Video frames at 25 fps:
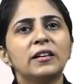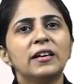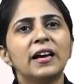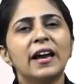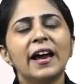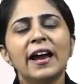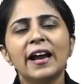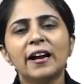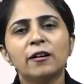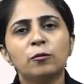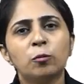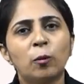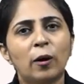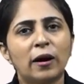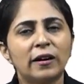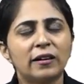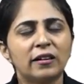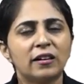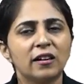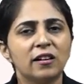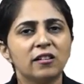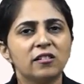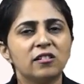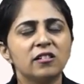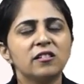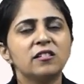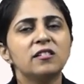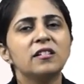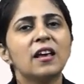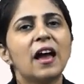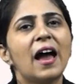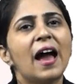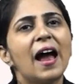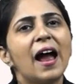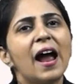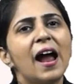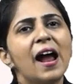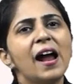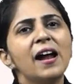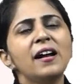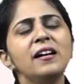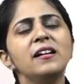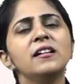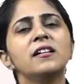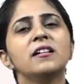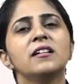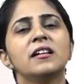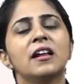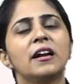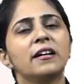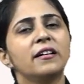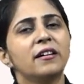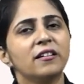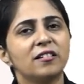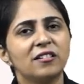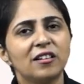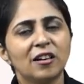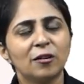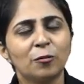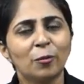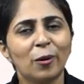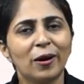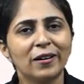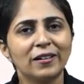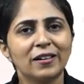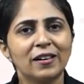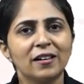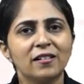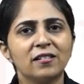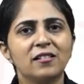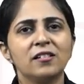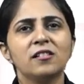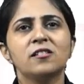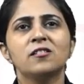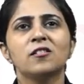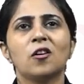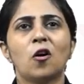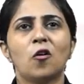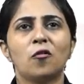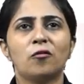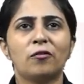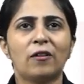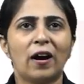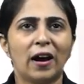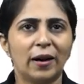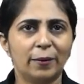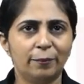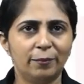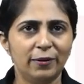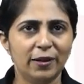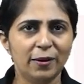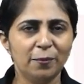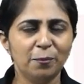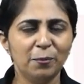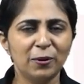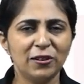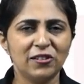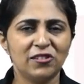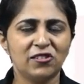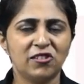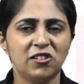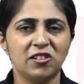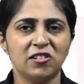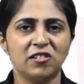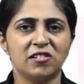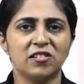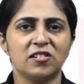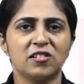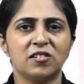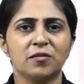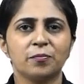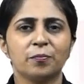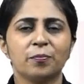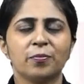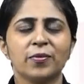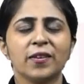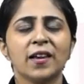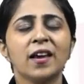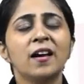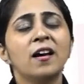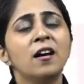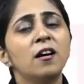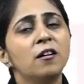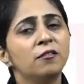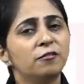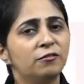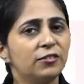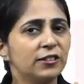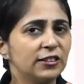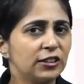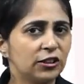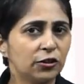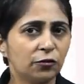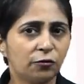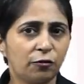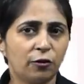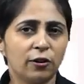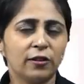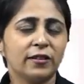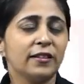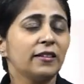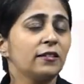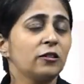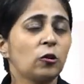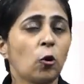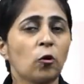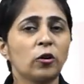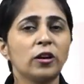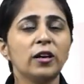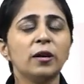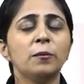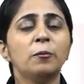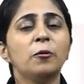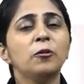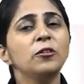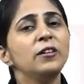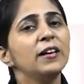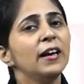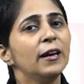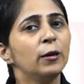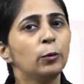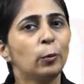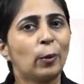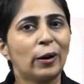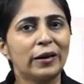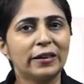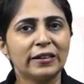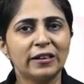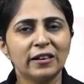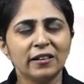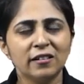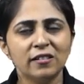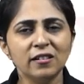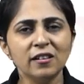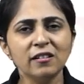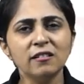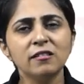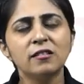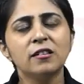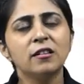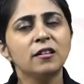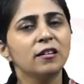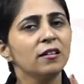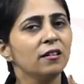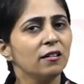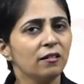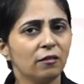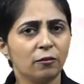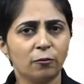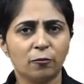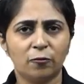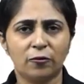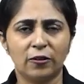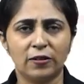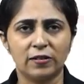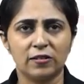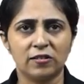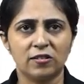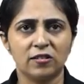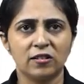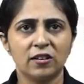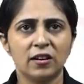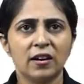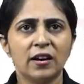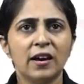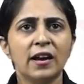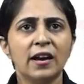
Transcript: the advantages and the disadvantages of RBM machines. First of all, talking about the advantages, first,